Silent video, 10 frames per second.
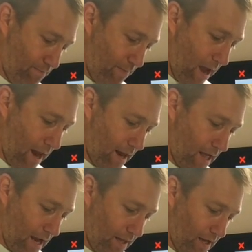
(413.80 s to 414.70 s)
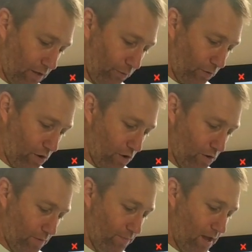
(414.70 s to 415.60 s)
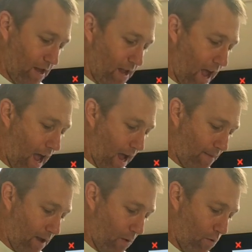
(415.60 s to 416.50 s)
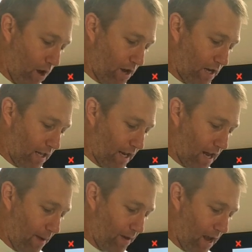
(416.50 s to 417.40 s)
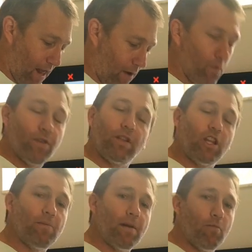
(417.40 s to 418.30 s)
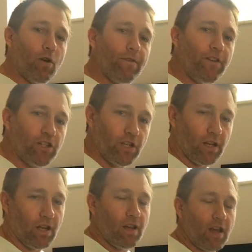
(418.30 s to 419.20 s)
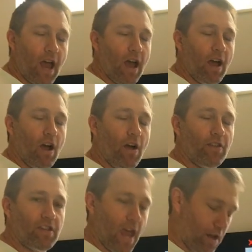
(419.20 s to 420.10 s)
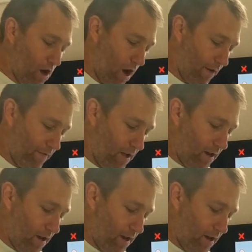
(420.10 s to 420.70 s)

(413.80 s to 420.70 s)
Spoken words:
pattern like this for you. And what you'll end up getting with a little bit more efficient on the takeoff